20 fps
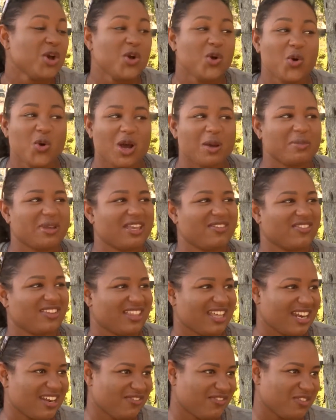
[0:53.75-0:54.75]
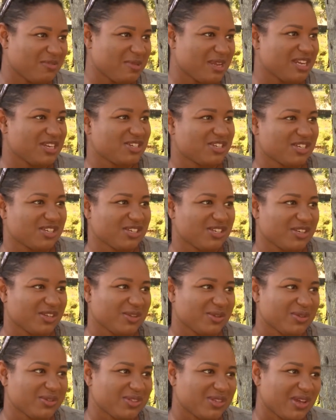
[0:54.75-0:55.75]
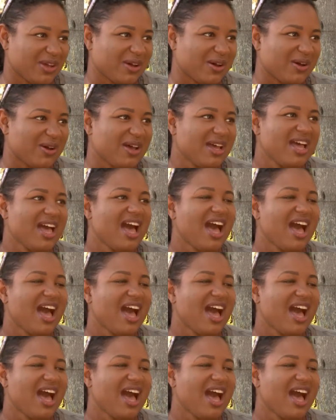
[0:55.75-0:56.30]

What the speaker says: who I'm giving that information to. So